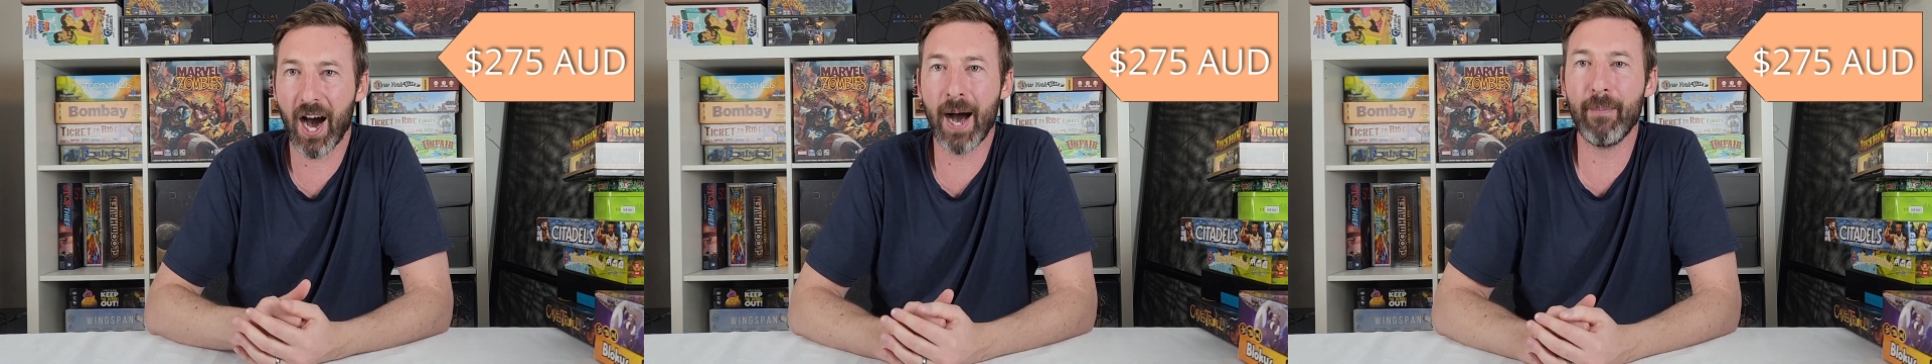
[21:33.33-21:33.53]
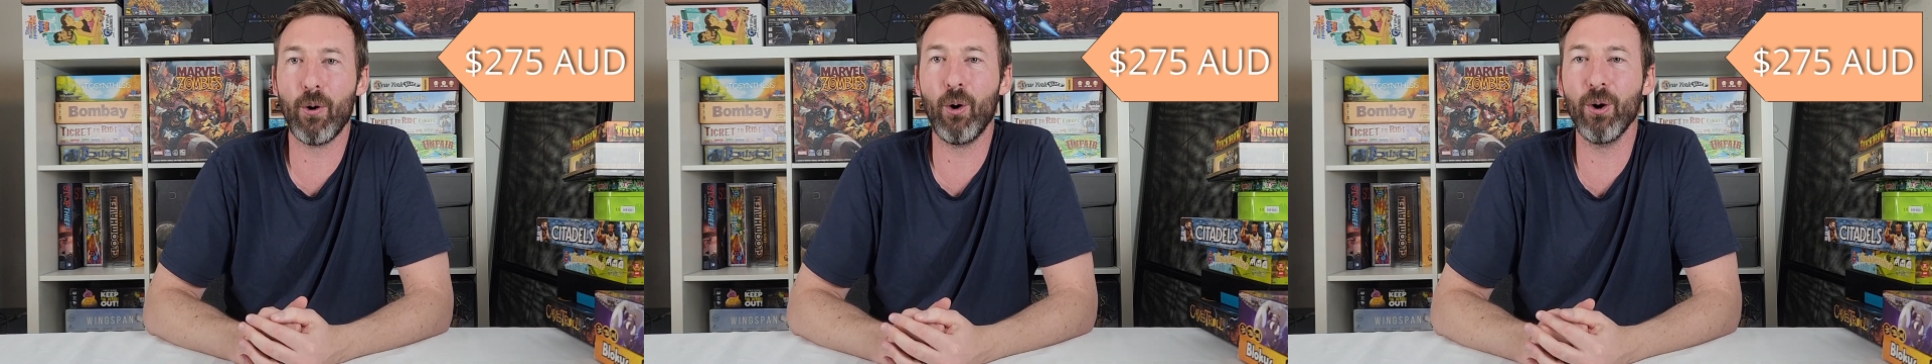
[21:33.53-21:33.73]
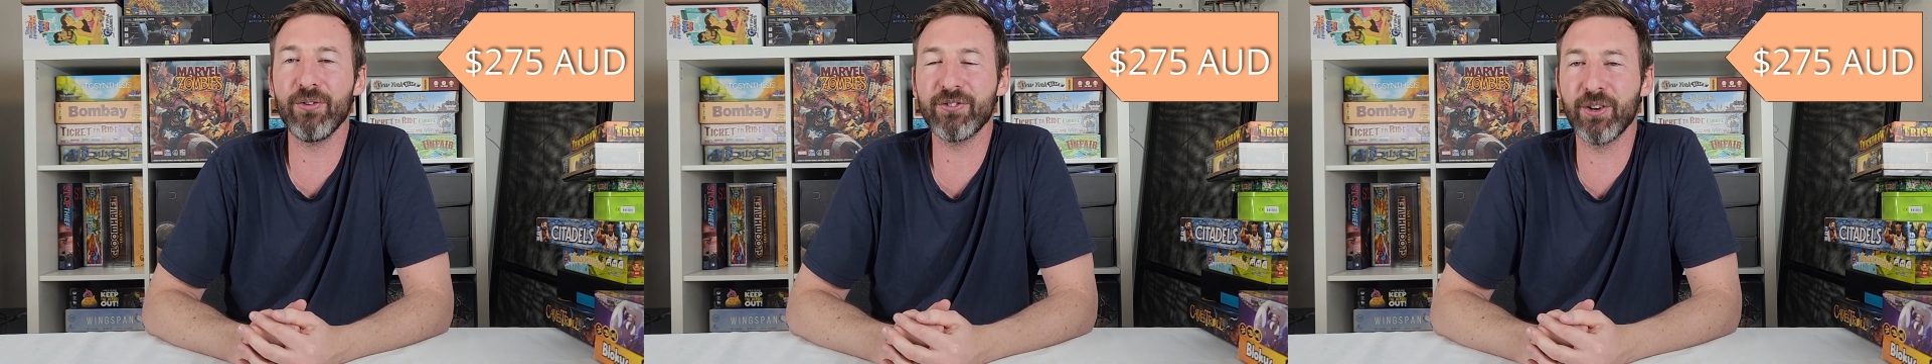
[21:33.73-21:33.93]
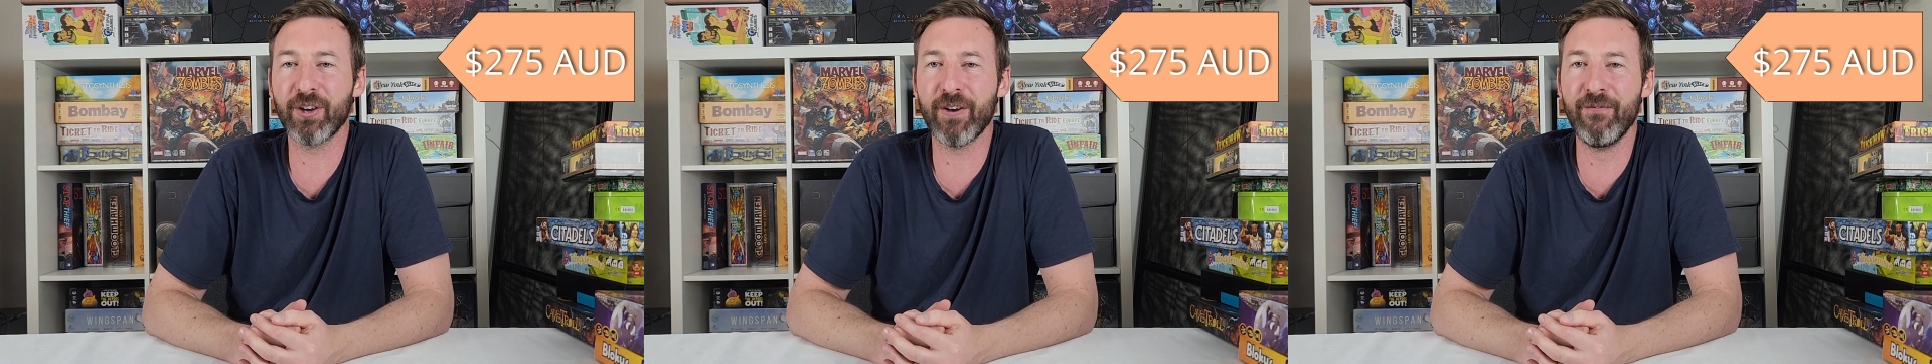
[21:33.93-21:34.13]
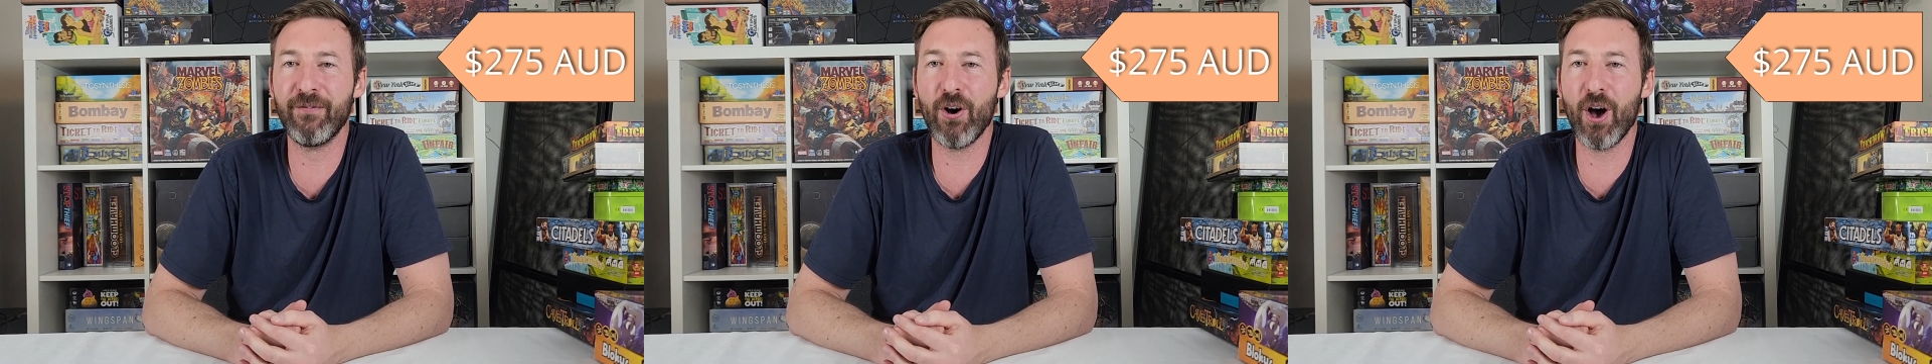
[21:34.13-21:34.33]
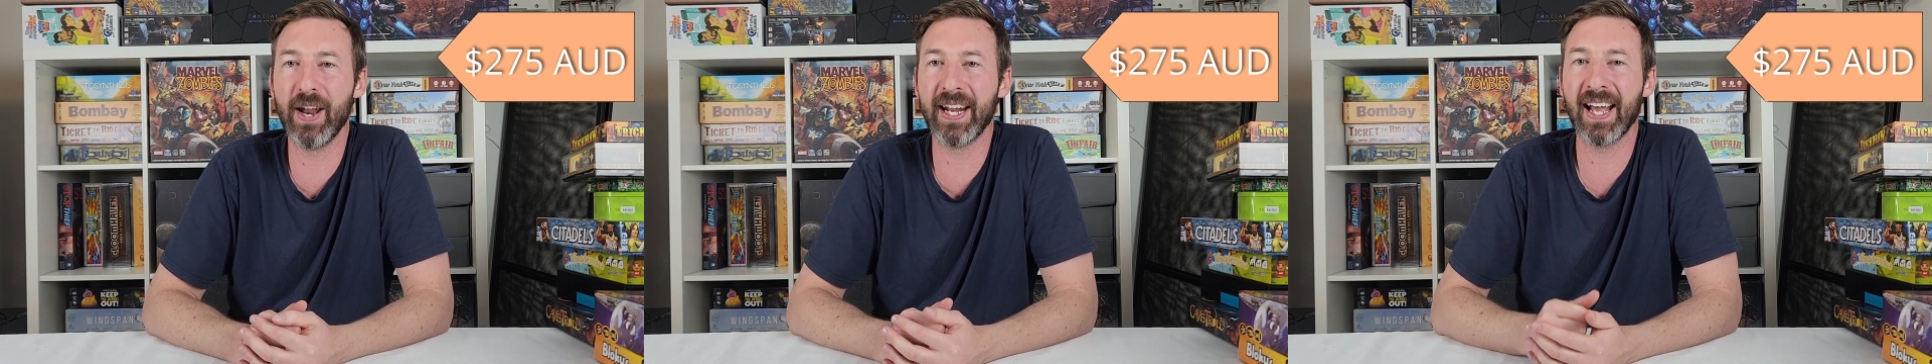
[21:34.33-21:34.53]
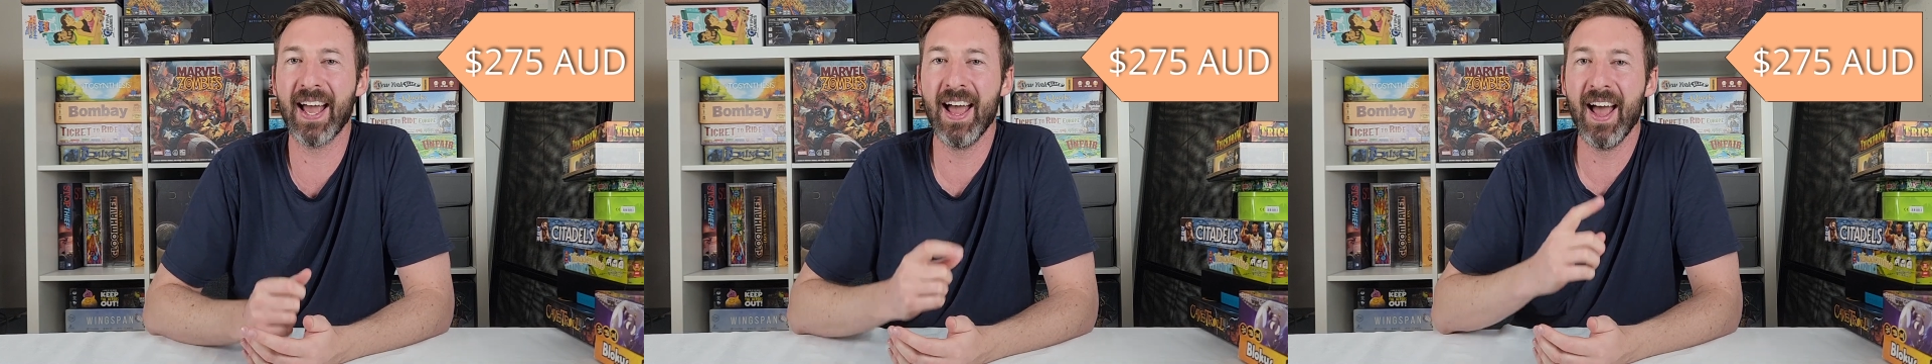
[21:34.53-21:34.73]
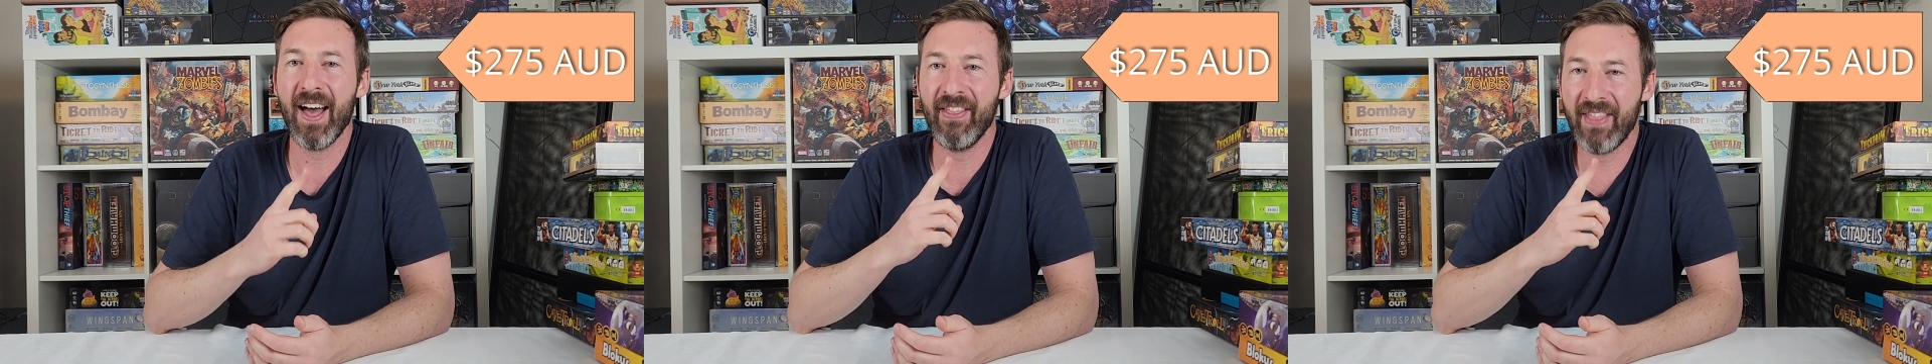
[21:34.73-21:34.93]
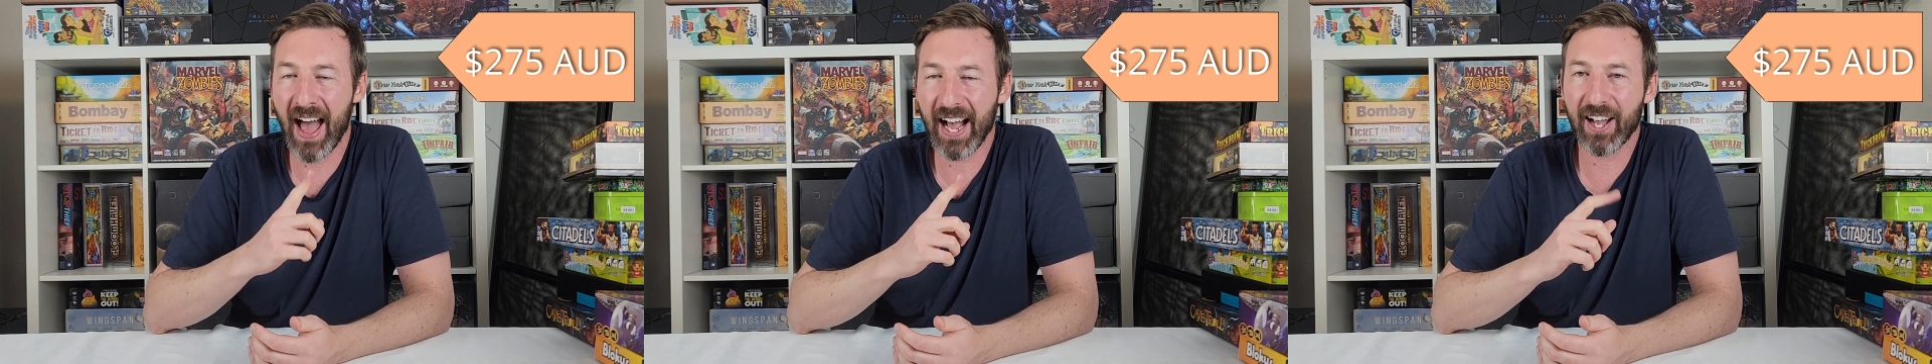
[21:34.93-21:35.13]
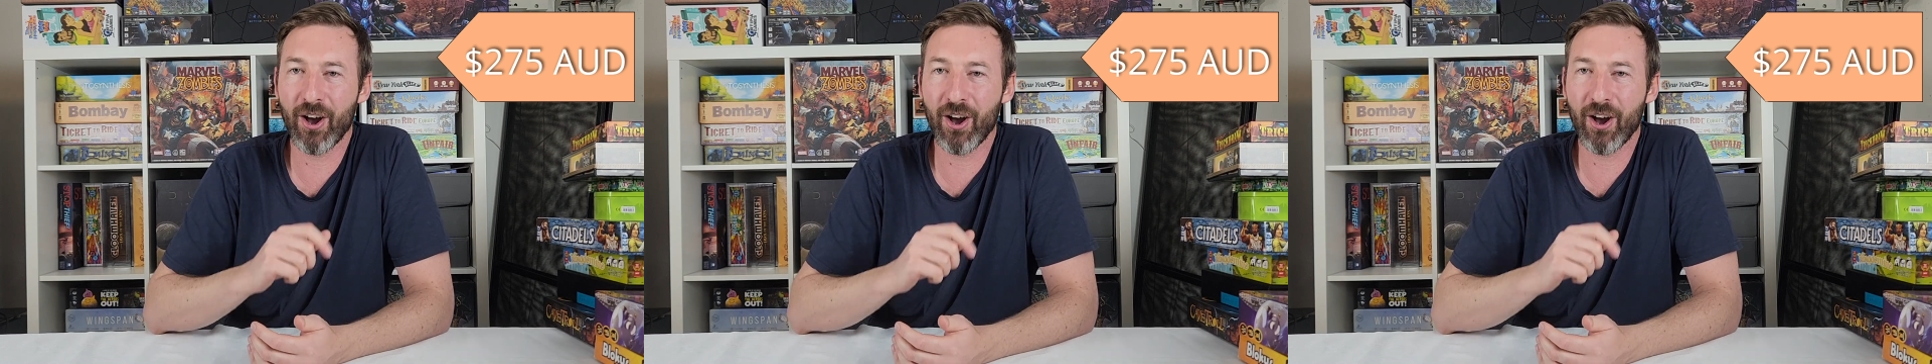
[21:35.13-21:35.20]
I'm also converting that